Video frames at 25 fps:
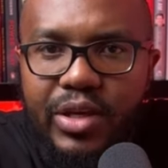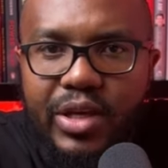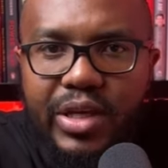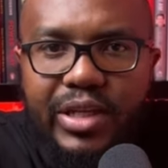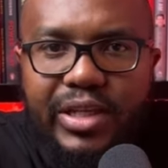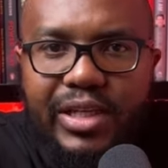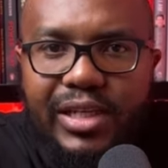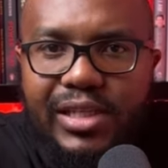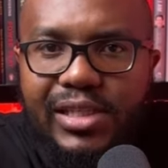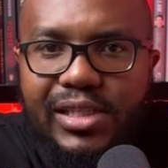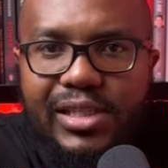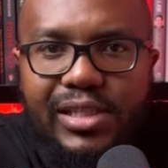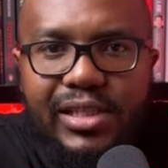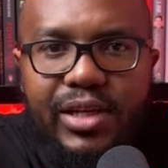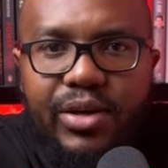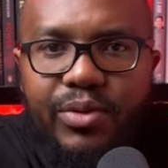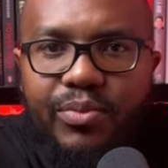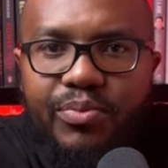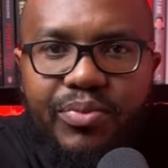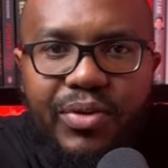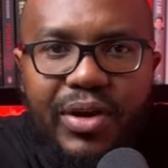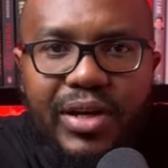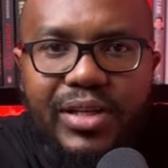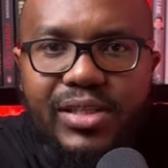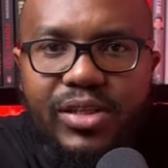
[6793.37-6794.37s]
just need to
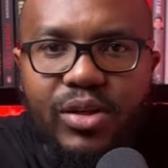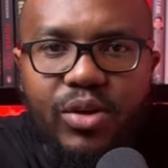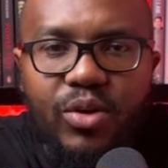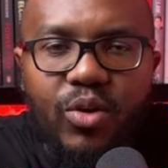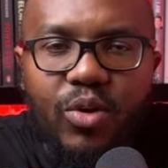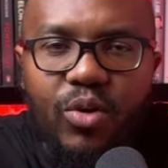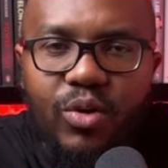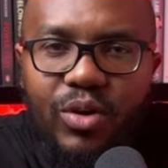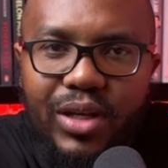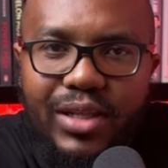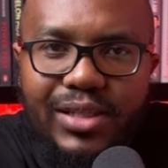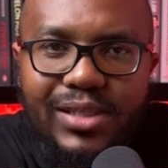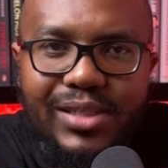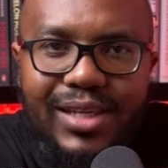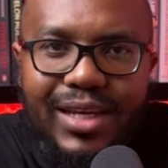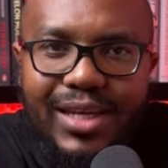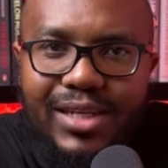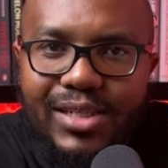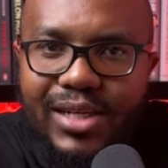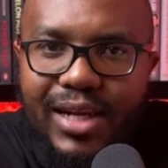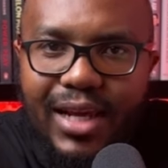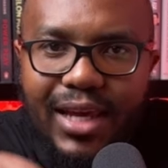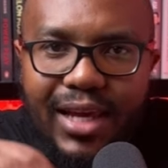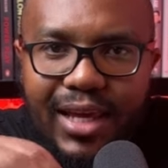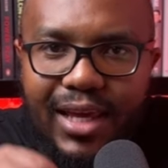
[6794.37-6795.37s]
press a code,
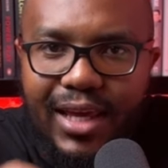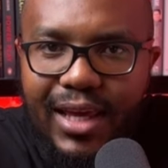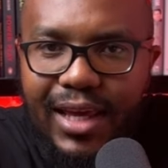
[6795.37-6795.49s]
etc.